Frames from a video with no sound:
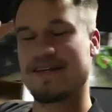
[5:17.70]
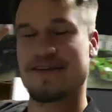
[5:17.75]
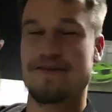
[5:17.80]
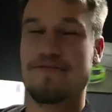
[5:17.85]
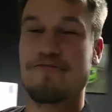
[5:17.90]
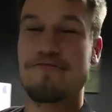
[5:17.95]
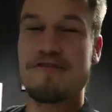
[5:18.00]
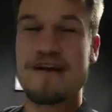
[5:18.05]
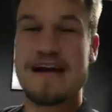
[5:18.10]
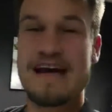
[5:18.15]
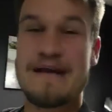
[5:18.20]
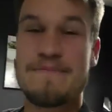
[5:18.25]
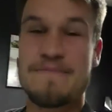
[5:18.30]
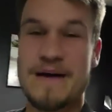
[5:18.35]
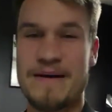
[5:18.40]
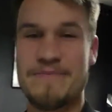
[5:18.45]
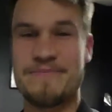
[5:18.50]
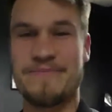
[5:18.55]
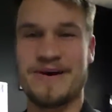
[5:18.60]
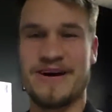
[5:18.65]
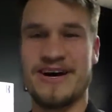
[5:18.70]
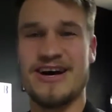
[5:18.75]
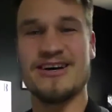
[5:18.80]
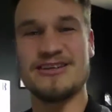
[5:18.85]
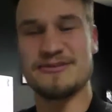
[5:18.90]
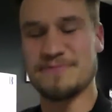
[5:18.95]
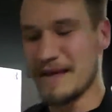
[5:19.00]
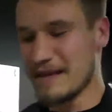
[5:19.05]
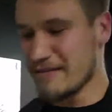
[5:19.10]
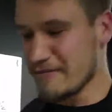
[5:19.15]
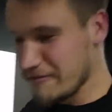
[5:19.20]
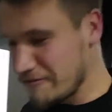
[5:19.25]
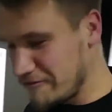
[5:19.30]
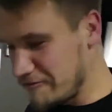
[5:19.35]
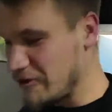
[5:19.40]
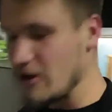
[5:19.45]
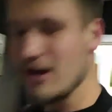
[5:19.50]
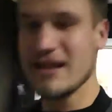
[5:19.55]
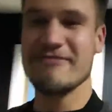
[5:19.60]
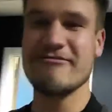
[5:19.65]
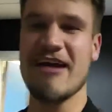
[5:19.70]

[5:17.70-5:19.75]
the rear bumper has been fully